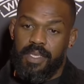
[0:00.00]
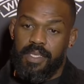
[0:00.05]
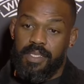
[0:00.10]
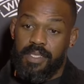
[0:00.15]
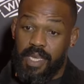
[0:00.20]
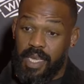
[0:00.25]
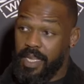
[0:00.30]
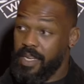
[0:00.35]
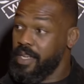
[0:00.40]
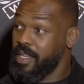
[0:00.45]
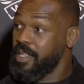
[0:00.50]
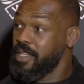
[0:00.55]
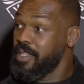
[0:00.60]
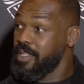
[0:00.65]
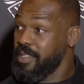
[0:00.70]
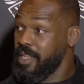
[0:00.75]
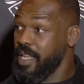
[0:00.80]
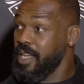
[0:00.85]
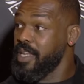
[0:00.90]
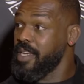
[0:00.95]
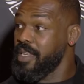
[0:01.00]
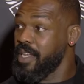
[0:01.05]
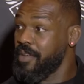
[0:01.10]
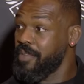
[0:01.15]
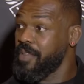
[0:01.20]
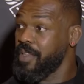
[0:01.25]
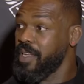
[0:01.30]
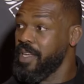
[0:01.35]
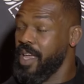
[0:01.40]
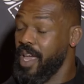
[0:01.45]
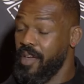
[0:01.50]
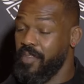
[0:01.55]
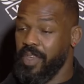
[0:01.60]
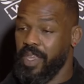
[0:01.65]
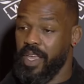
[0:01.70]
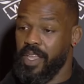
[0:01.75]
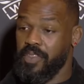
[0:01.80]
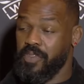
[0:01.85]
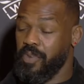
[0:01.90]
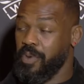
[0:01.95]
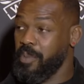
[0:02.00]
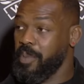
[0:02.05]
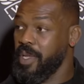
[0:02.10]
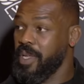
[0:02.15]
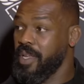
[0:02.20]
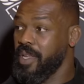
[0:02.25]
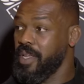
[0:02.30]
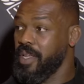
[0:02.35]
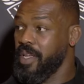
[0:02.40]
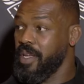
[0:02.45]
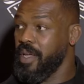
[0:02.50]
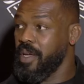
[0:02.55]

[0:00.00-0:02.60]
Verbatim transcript: Dana, Dana definitely advocates for me. True.